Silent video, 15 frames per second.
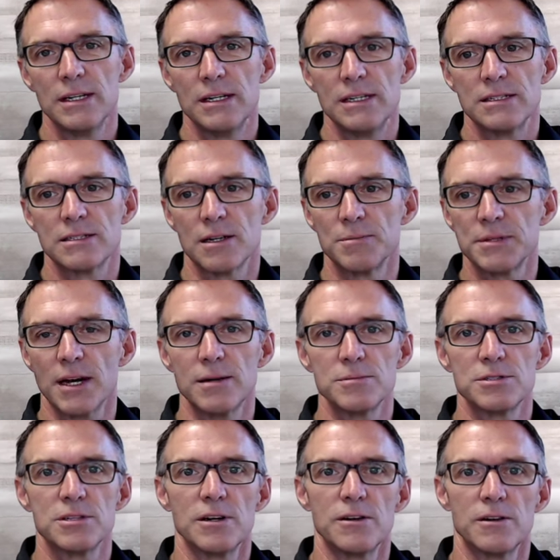Sometimes
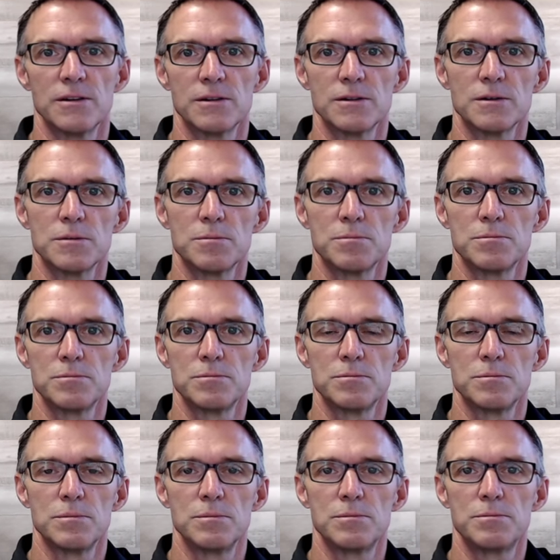their
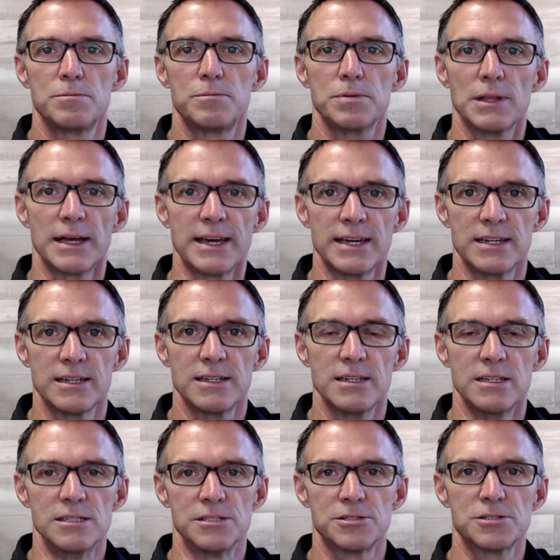plan
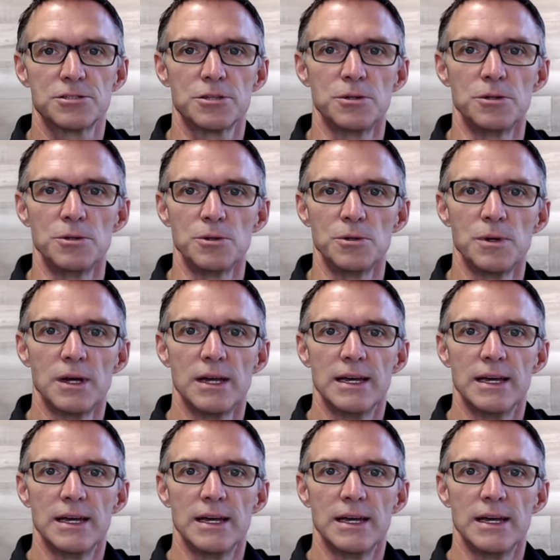is to